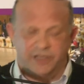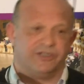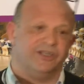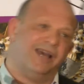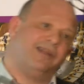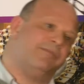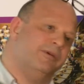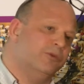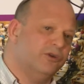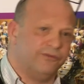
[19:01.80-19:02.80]
So now let me
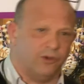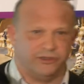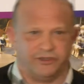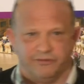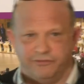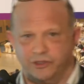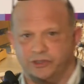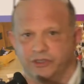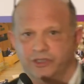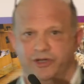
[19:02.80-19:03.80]
move on to the
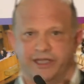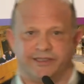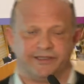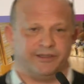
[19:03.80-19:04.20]
future and address